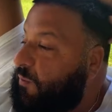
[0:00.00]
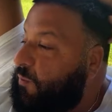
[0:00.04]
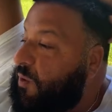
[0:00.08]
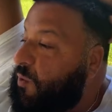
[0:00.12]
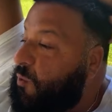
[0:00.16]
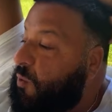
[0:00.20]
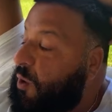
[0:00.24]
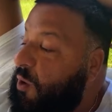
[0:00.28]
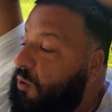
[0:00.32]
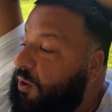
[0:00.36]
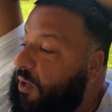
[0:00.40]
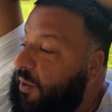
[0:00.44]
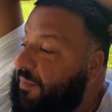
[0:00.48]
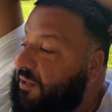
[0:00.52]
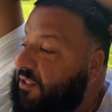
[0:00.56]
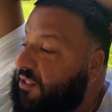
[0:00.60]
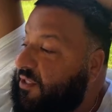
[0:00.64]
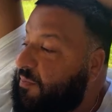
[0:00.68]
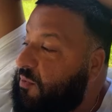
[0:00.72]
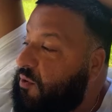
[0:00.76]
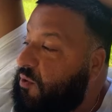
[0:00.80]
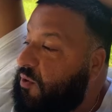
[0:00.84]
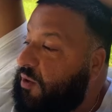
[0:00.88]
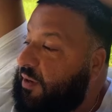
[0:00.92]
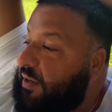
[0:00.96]
we woke up
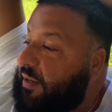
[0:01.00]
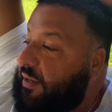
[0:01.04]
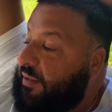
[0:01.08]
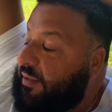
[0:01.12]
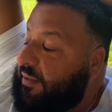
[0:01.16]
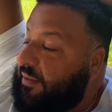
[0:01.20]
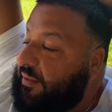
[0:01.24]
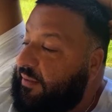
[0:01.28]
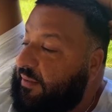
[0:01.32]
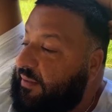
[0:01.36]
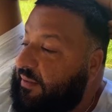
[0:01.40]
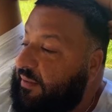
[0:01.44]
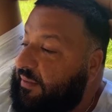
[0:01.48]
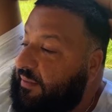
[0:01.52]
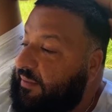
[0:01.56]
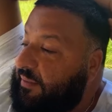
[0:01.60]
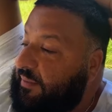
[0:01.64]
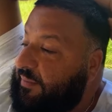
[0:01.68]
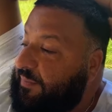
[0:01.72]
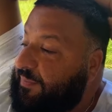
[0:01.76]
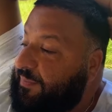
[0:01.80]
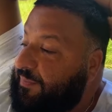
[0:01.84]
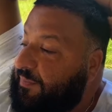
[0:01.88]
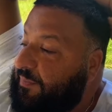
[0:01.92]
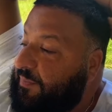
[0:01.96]
this morning
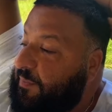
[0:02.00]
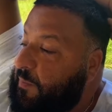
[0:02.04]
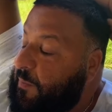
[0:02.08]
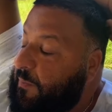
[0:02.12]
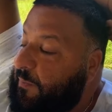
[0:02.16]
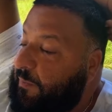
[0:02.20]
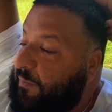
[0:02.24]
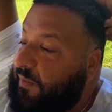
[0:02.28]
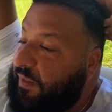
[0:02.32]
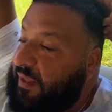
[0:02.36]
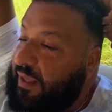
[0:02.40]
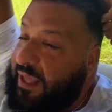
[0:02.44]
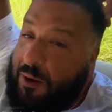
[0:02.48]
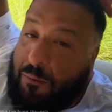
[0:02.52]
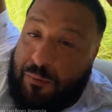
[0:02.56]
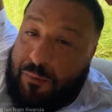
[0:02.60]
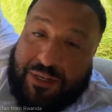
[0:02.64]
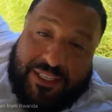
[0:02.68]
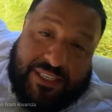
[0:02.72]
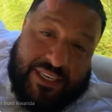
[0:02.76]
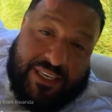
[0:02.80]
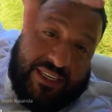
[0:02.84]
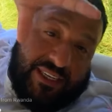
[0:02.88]
and we